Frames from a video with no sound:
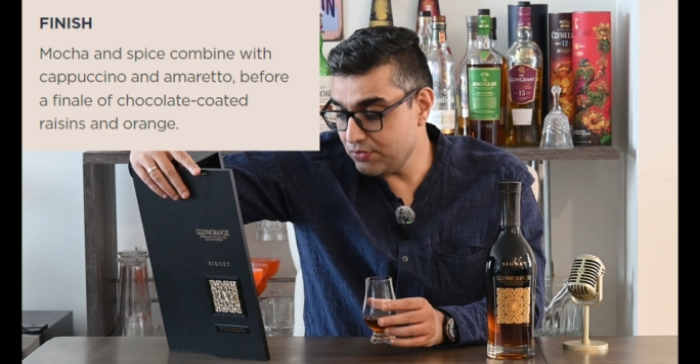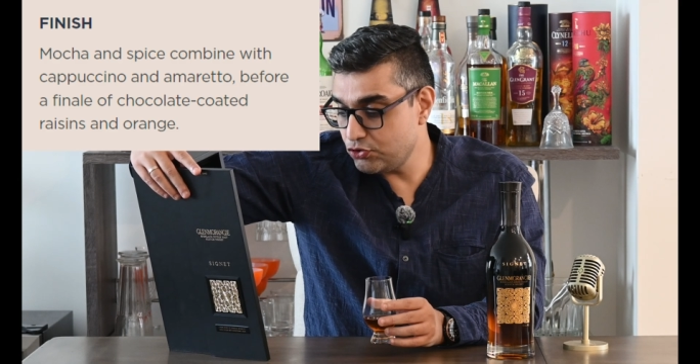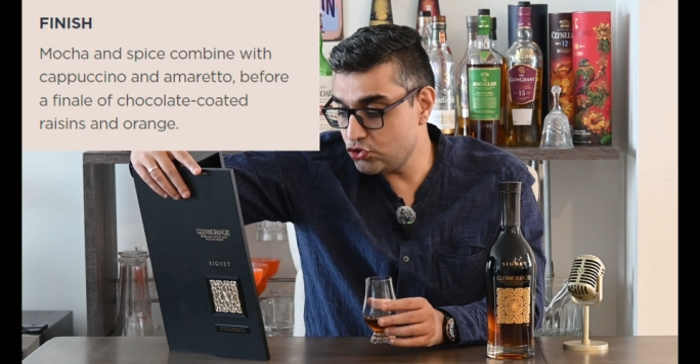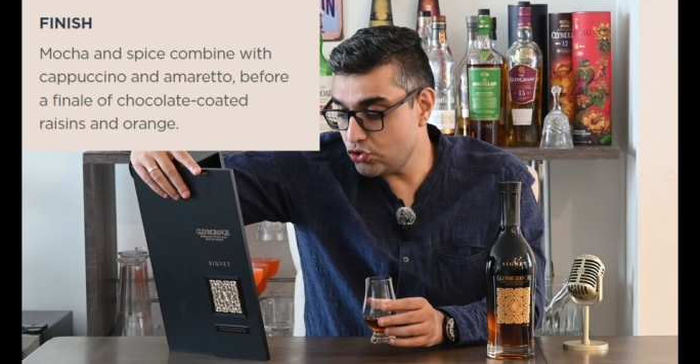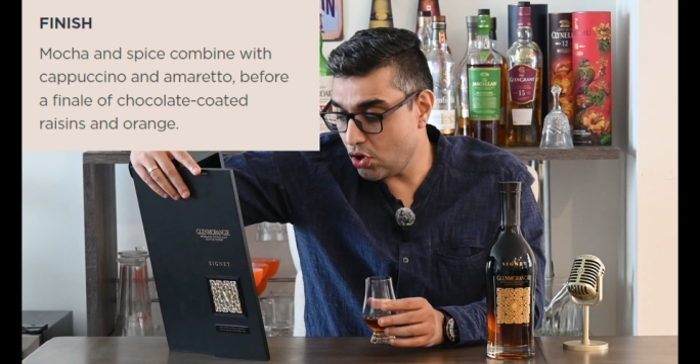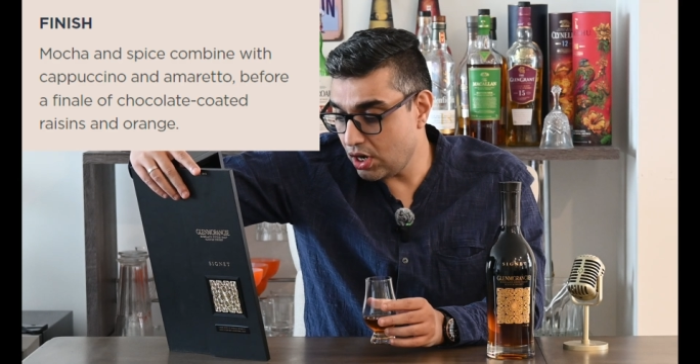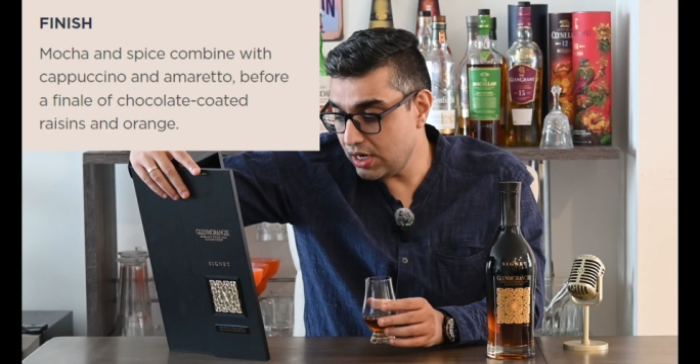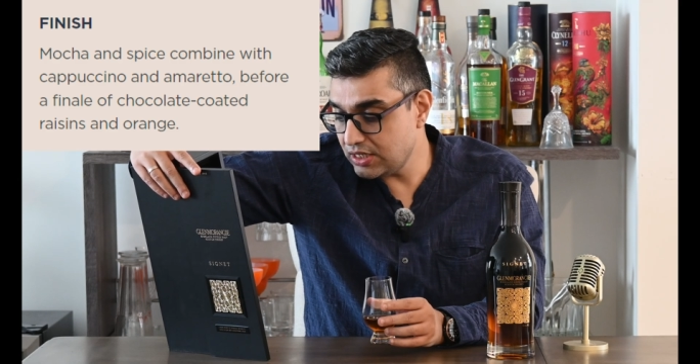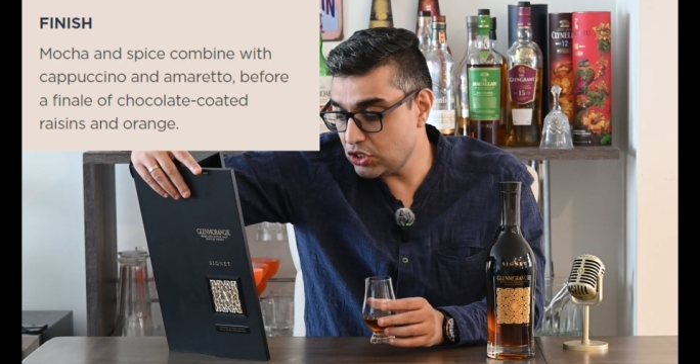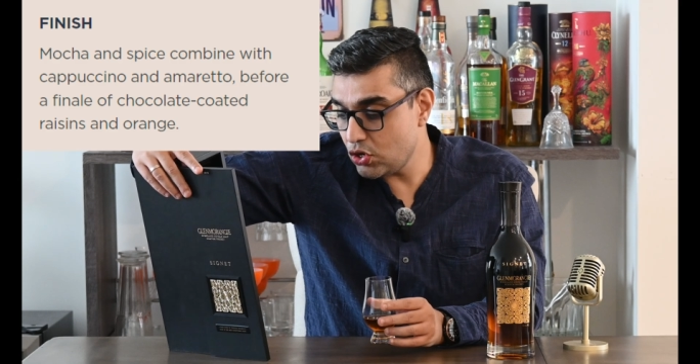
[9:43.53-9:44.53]
of
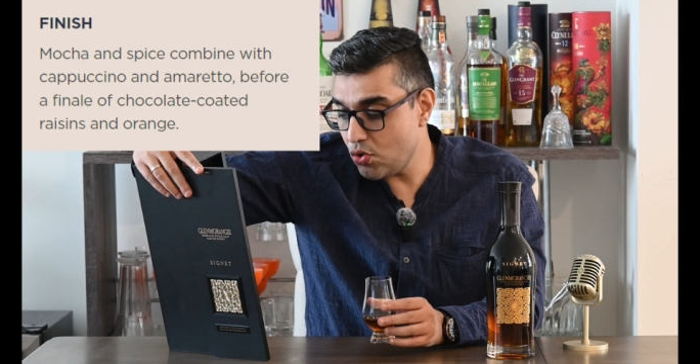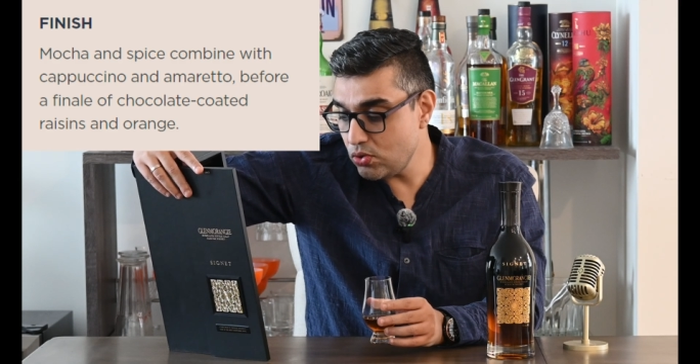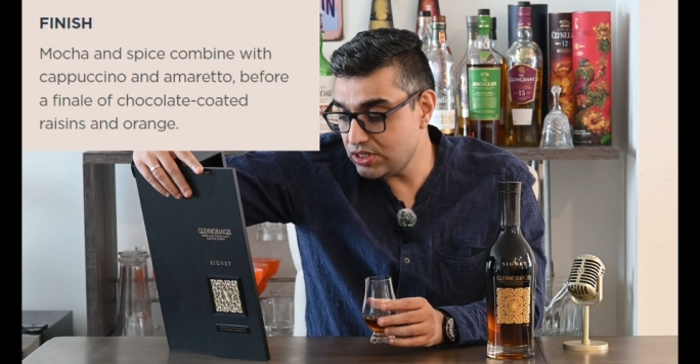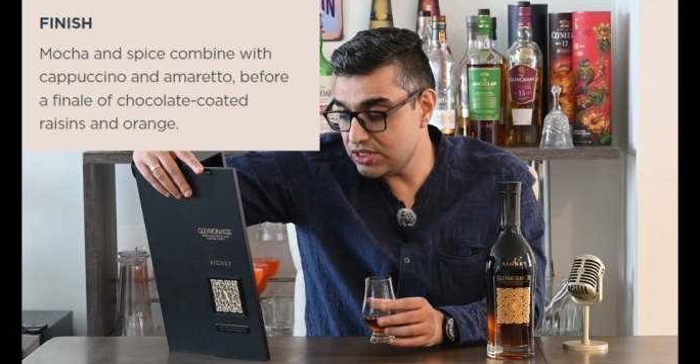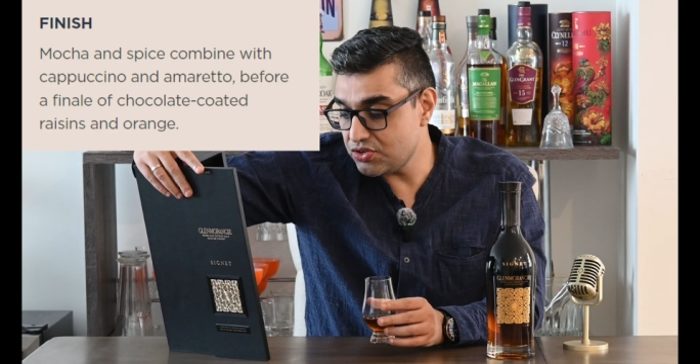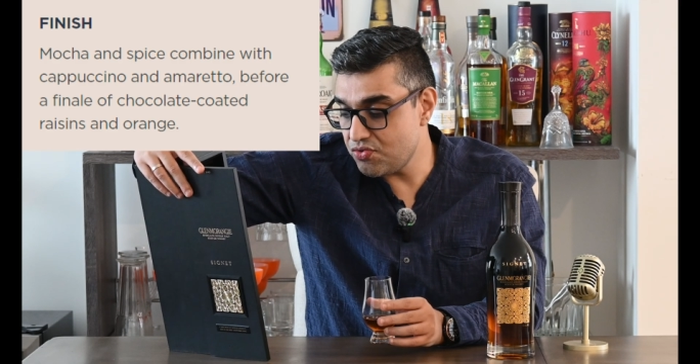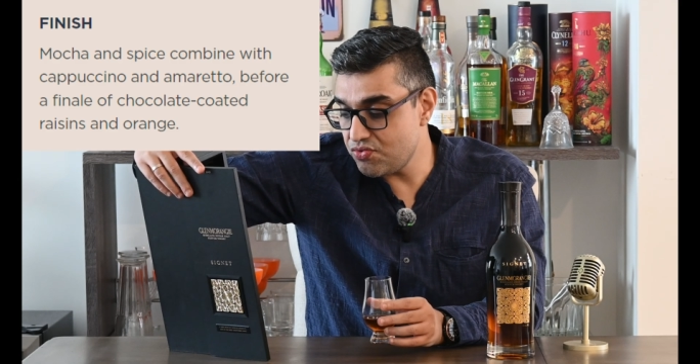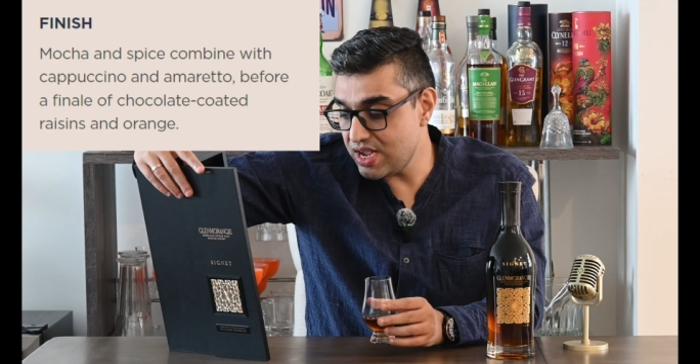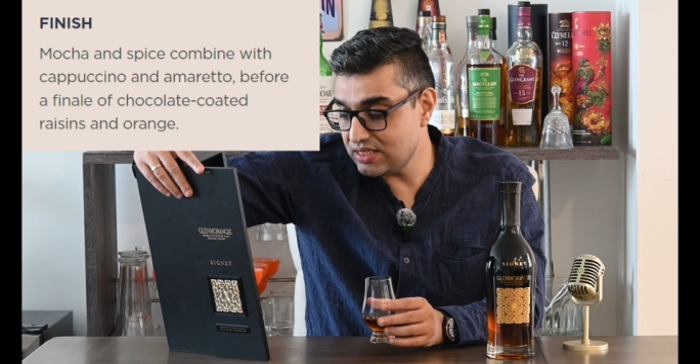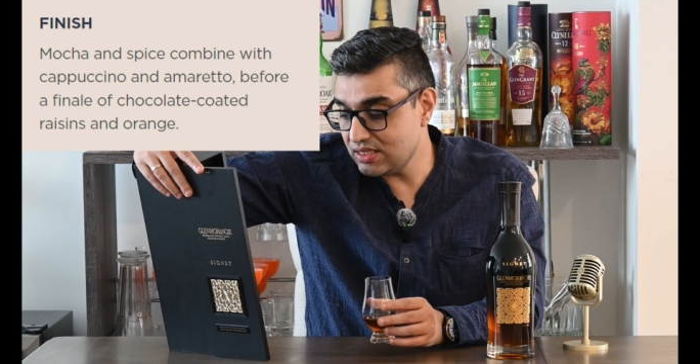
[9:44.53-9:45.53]
chocolate-coated
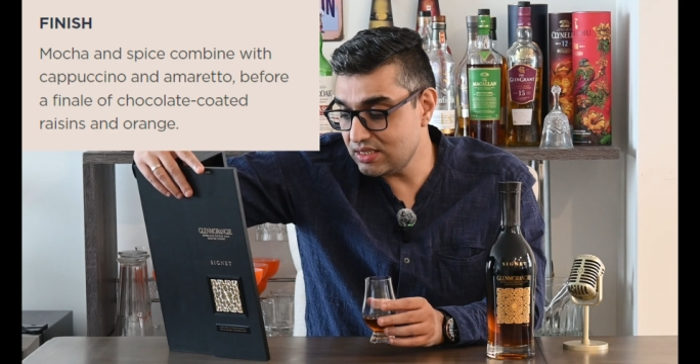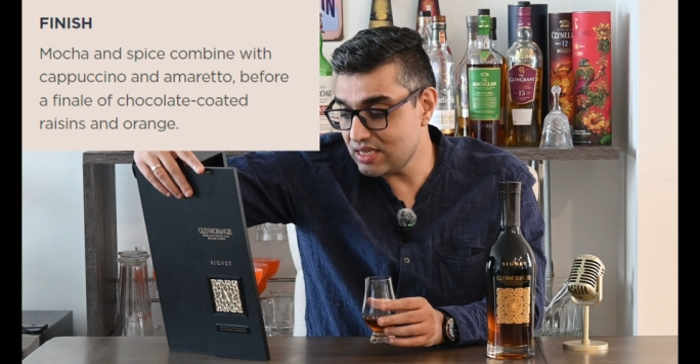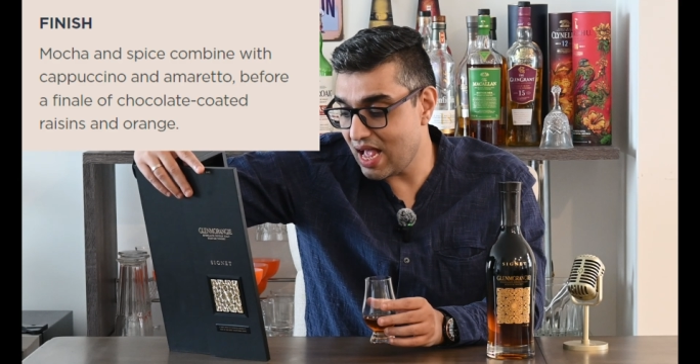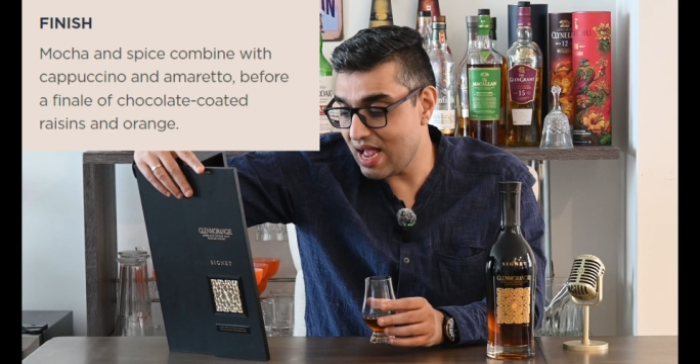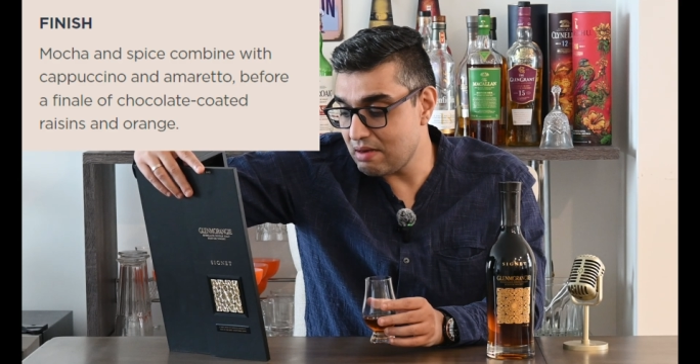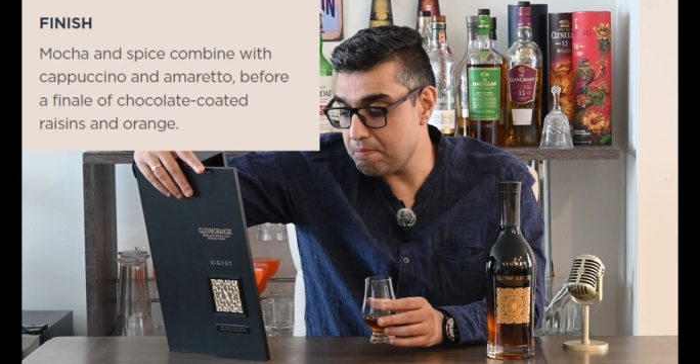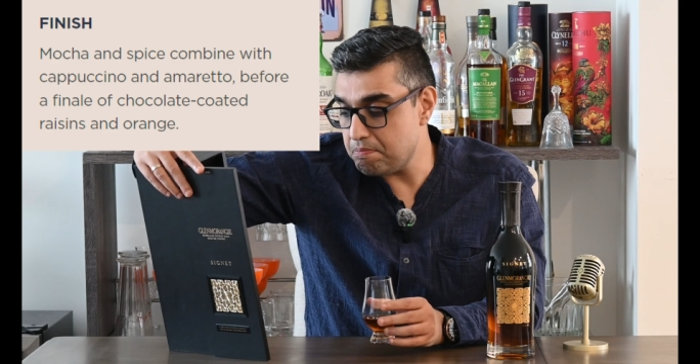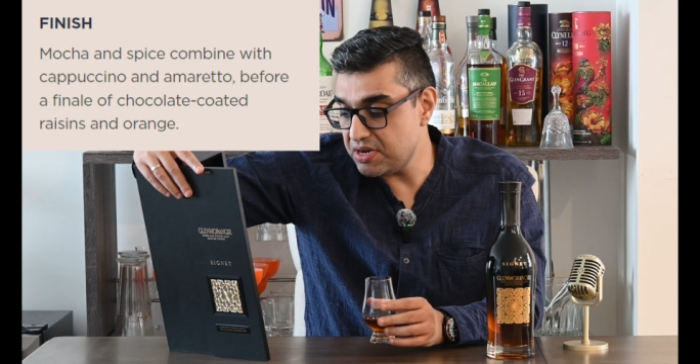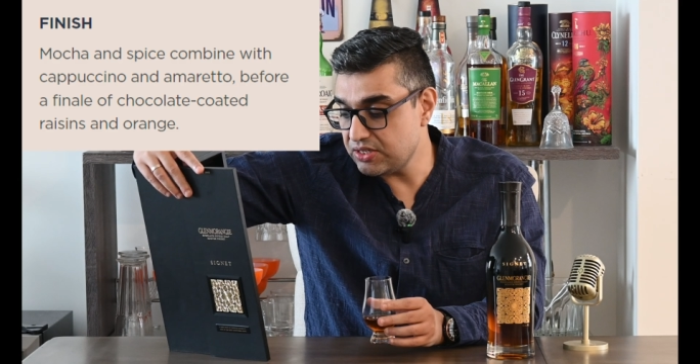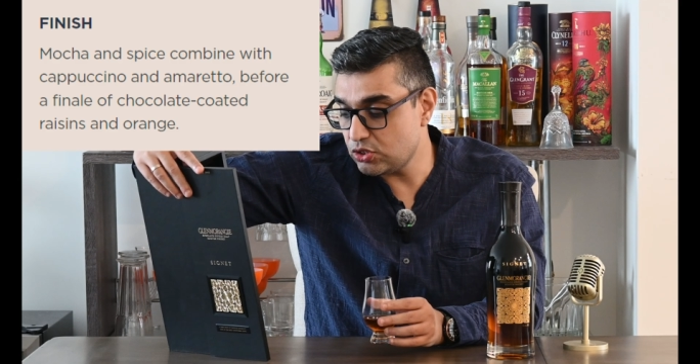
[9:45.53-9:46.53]
raisins
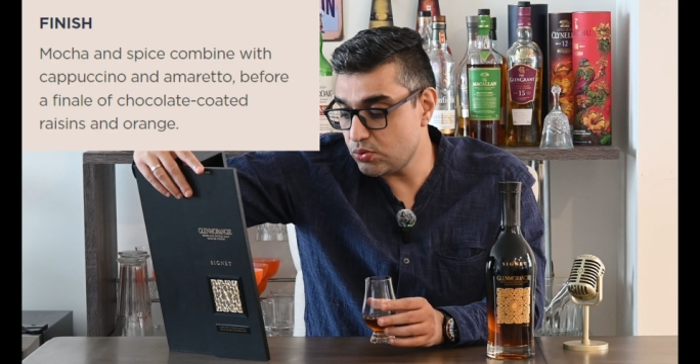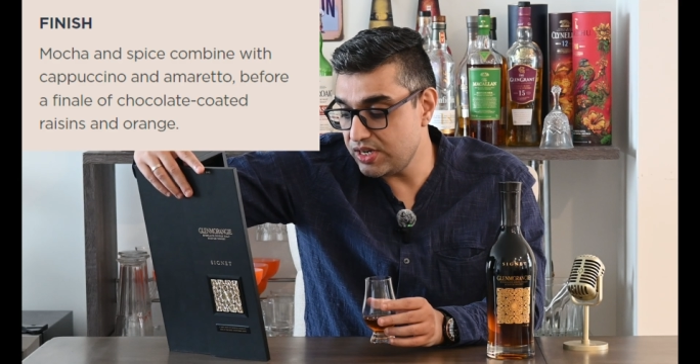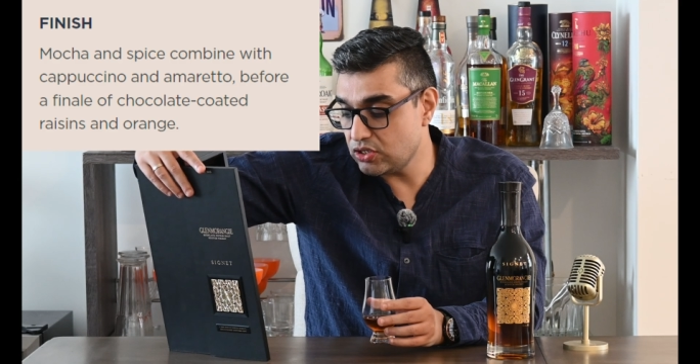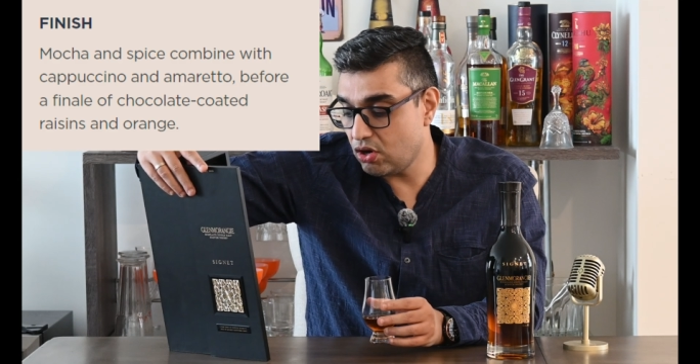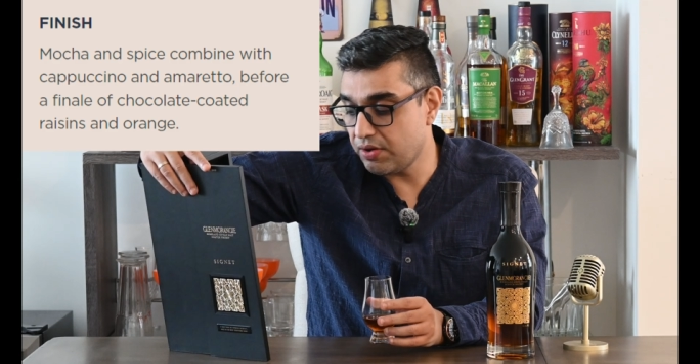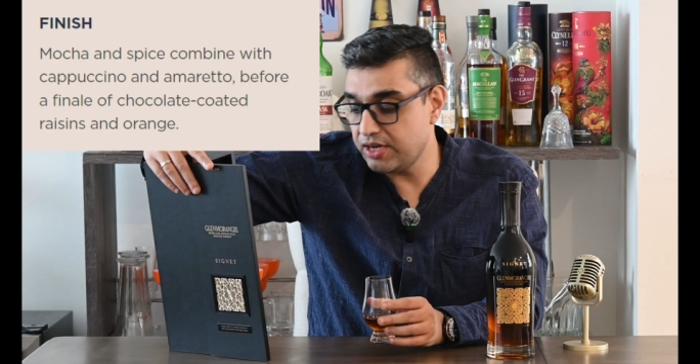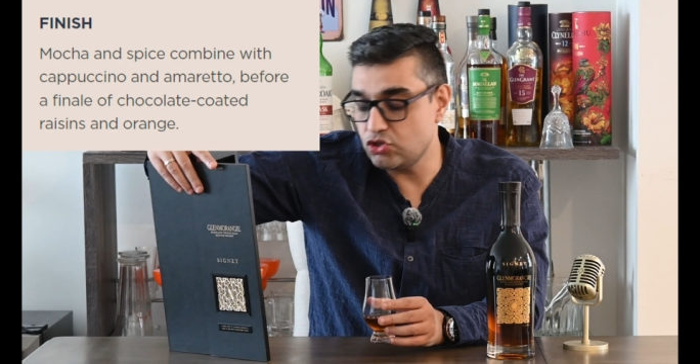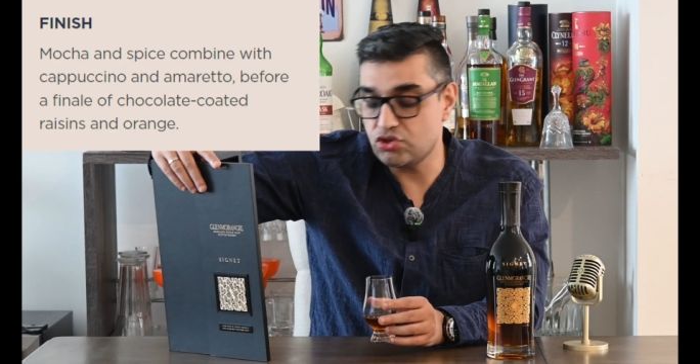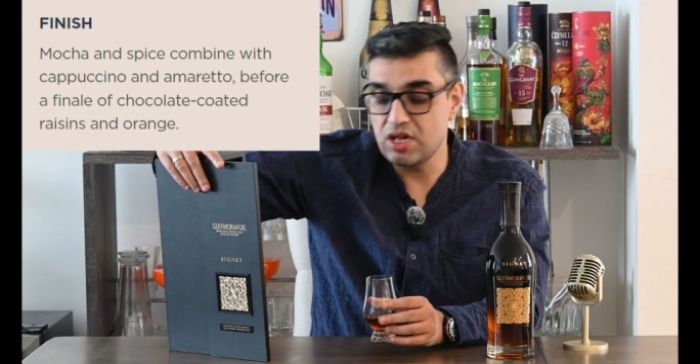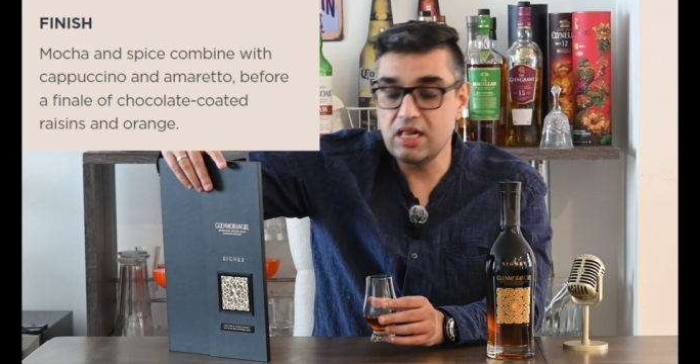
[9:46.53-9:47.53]
and bittersweet
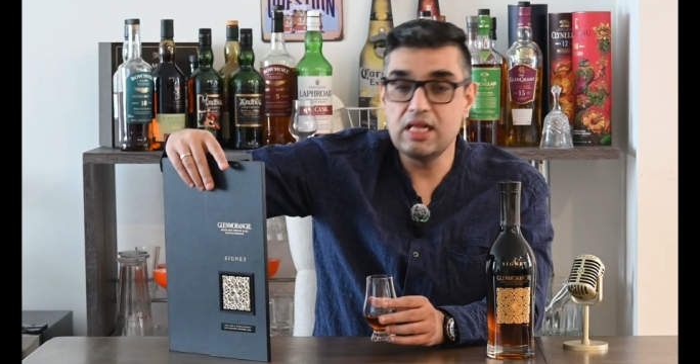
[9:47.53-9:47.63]
orange.